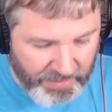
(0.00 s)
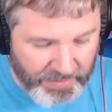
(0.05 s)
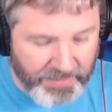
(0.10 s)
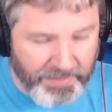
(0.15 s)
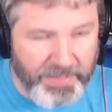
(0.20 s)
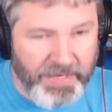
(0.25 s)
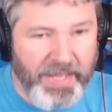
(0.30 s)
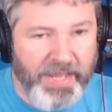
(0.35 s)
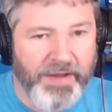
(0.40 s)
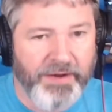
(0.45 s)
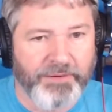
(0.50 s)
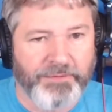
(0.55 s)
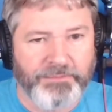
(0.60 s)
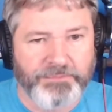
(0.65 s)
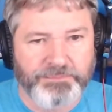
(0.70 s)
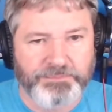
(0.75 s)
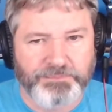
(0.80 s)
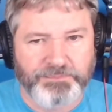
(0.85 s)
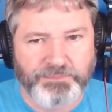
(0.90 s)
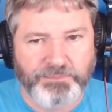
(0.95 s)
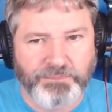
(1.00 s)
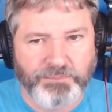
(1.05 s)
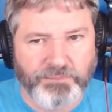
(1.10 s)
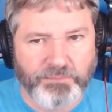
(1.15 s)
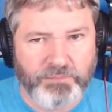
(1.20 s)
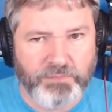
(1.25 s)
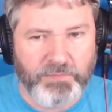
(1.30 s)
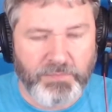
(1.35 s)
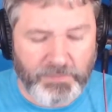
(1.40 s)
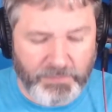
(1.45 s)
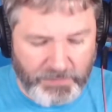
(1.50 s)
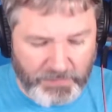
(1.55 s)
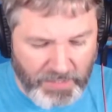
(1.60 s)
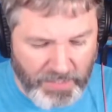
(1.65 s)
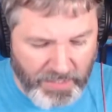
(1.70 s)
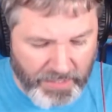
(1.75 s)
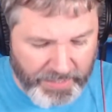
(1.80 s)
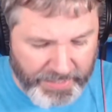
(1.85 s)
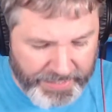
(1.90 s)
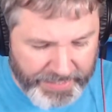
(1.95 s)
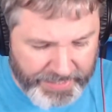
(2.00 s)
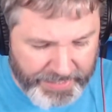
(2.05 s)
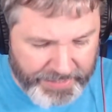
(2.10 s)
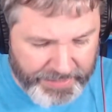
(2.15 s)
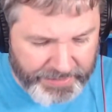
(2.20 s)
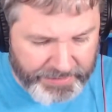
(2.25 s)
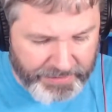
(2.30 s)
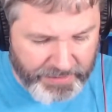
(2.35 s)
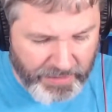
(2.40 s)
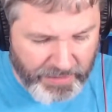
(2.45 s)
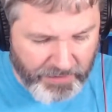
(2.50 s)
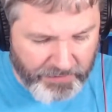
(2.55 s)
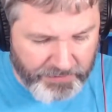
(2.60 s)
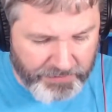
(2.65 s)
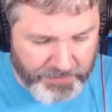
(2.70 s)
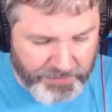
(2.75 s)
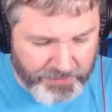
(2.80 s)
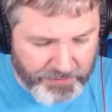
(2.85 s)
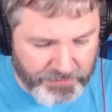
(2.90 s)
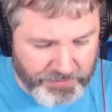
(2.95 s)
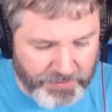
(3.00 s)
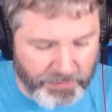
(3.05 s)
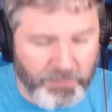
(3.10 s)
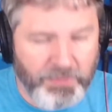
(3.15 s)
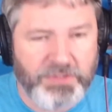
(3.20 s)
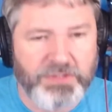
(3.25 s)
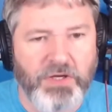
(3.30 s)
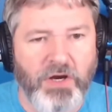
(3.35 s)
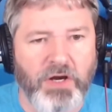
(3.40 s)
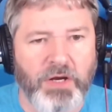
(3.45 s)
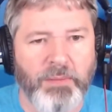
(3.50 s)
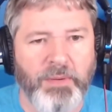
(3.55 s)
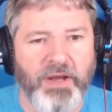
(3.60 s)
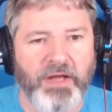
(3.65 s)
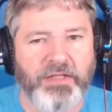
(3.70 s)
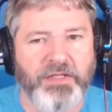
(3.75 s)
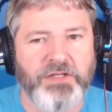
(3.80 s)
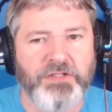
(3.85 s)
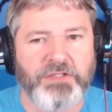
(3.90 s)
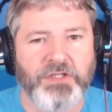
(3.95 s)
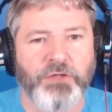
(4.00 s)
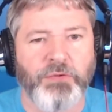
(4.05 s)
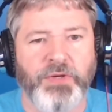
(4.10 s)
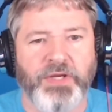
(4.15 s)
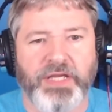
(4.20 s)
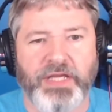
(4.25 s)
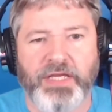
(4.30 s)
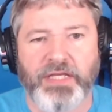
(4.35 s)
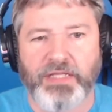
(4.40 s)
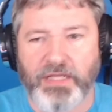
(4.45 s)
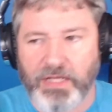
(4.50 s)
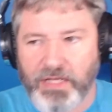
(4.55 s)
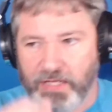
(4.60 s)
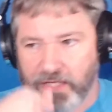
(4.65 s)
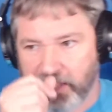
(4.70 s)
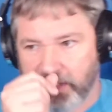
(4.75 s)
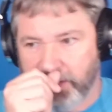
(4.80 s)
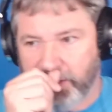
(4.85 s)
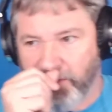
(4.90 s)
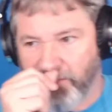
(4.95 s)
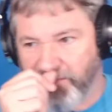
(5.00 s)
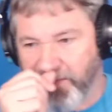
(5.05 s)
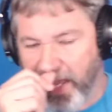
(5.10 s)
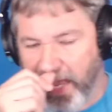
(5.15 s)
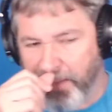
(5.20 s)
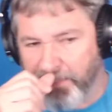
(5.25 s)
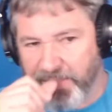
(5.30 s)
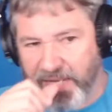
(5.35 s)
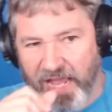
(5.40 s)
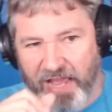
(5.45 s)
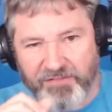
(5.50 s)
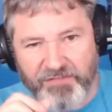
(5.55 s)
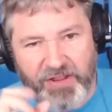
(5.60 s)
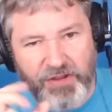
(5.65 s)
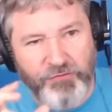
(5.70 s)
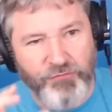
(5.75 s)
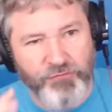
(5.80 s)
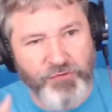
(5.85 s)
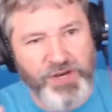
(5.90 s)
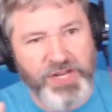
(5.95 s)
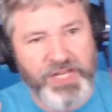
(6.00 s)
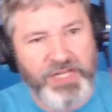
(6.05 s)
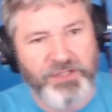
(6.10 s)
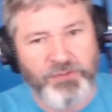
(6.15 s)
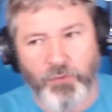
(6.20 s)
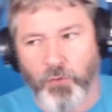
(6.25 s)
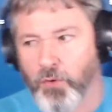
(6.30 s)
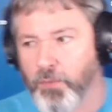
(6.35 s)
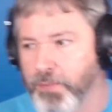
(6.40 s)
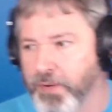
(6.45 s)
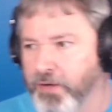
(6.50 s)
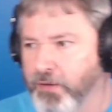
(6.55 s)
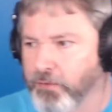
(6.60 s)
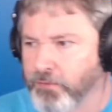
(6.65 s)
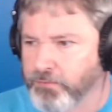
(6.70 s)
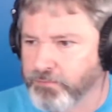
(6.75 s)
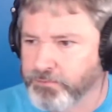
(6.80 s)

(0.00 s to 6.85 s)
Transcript: Now, in other news I want to talk about, here's a quick hit. So if you happen to have a Ring doorbell,